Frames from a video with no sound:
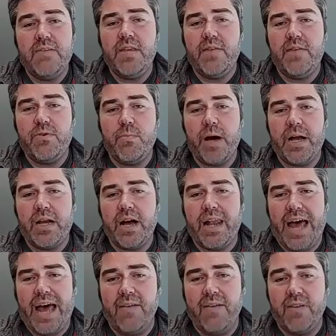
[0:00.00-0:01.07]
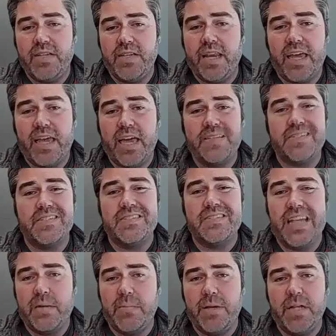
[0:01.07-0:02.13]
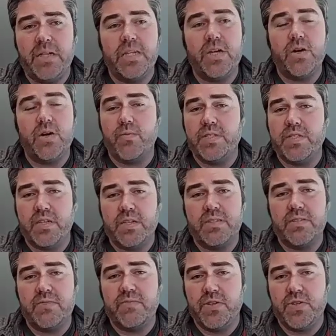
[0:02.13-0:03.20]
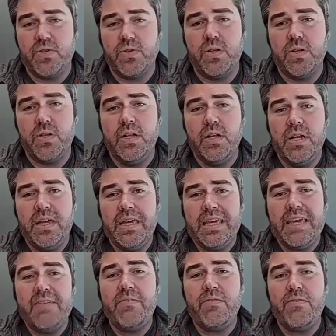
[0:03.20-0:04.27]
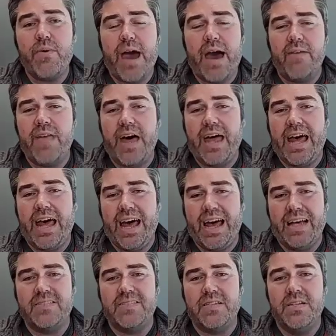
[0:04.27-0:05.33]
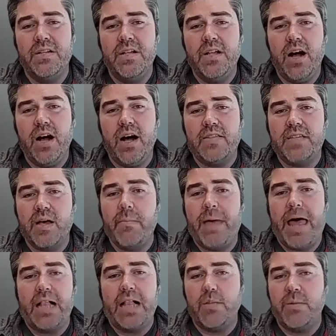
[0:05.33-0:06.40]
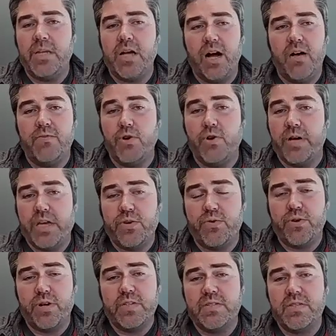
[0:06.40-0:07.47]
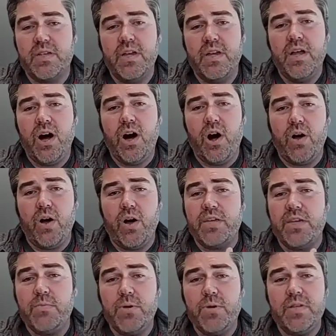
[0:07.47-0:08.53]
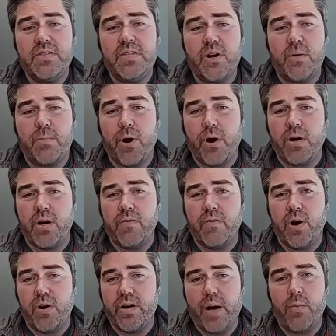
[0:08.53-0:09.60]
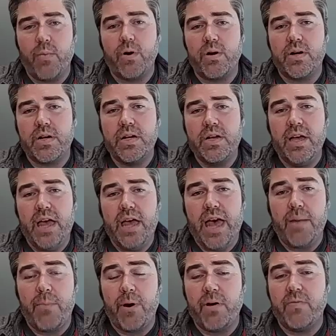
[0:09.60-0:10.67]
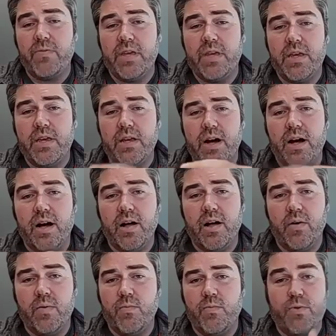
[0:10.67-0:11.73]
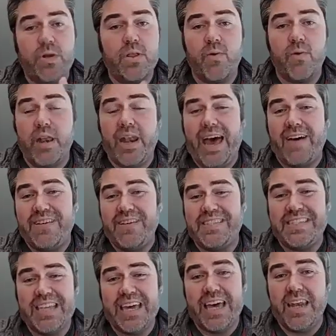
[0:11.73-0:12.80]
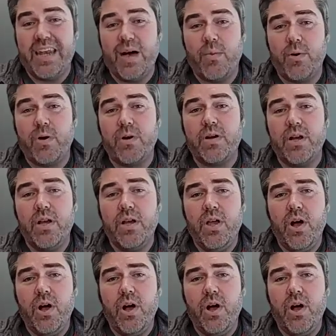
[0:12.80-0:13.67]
even if you might not have a dedicated sustainability or resilience official, even if you have that as some element of your interest, the communities that are part of our network and part of the freely run FSDN network,